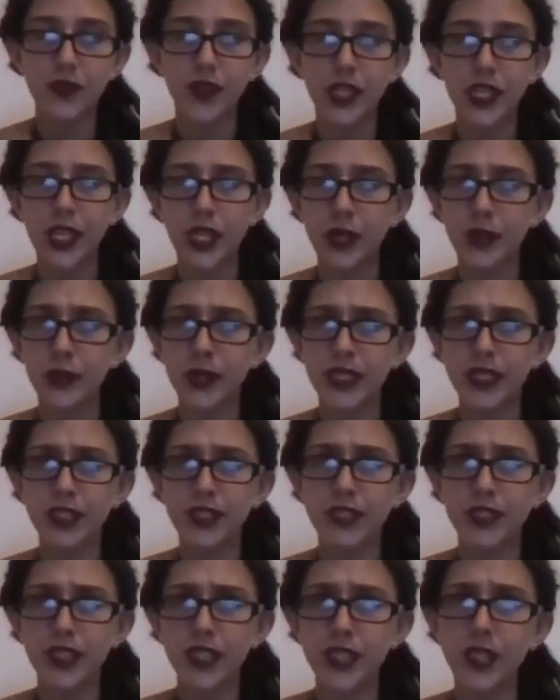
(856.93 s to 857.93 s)
video
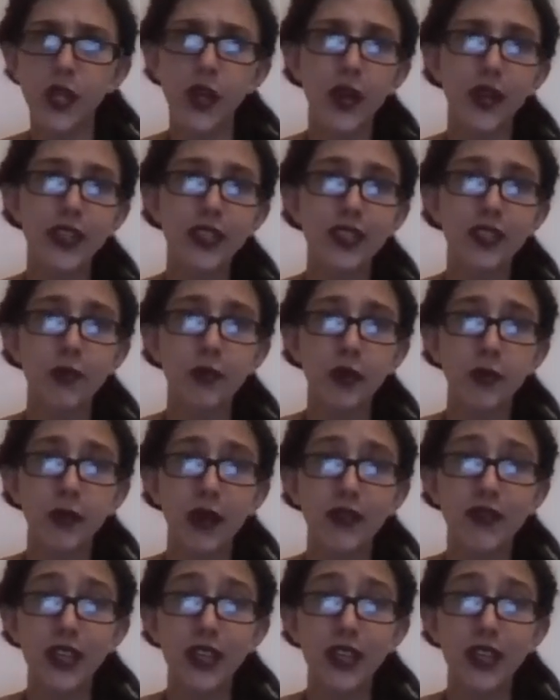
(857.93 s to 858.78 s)
isn't as long as some of my